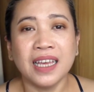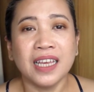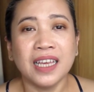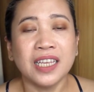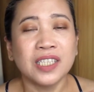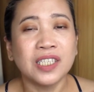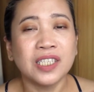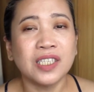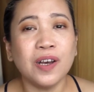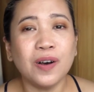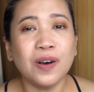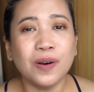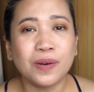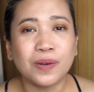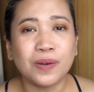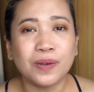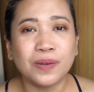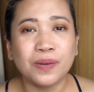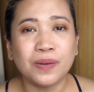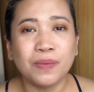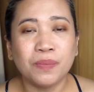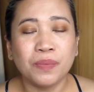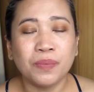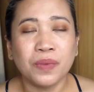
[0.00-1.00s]
So
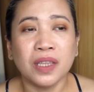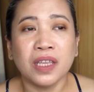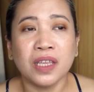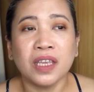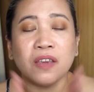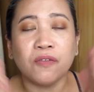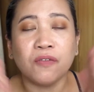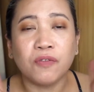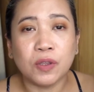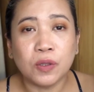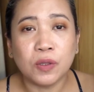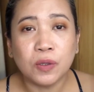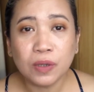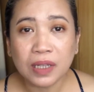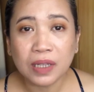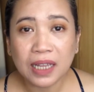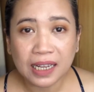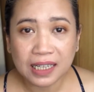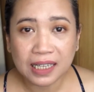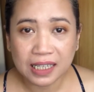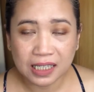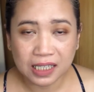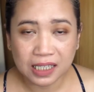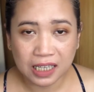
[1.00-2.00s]
if you do
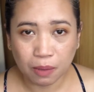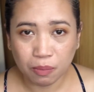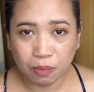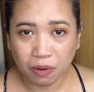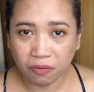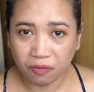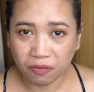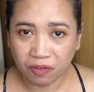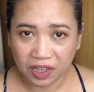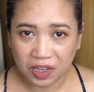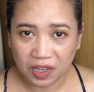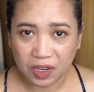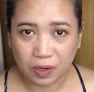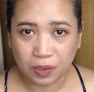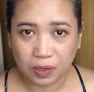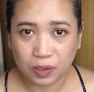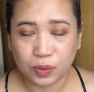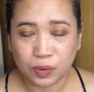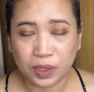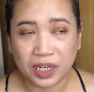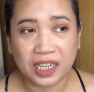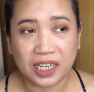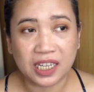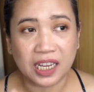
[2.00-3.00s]
like this type of videos
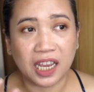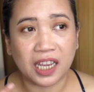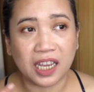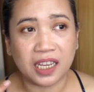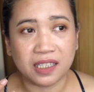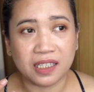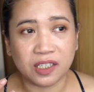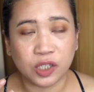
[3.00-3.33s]
wherein I